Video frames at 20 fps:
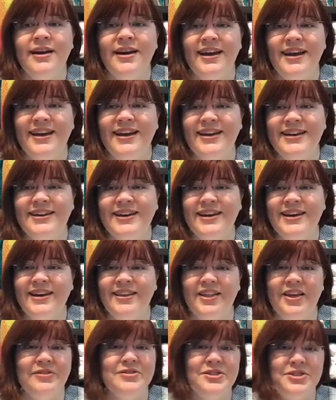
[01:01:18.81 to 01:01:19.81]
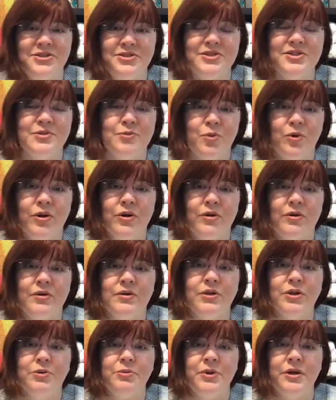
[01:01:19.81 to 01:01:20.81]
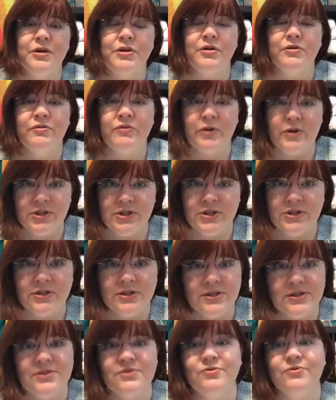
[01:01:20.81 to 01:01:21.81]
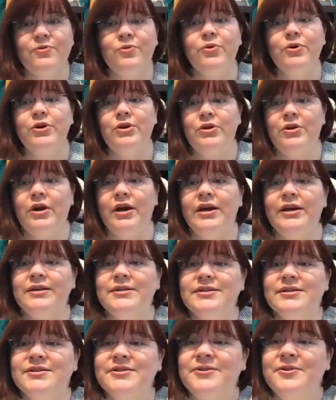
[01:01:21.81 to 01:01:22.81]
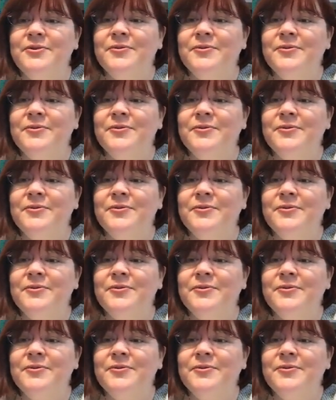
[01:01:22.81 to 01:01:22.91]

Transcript: and uh, I'd love to do some more loom knit conversions for you guys.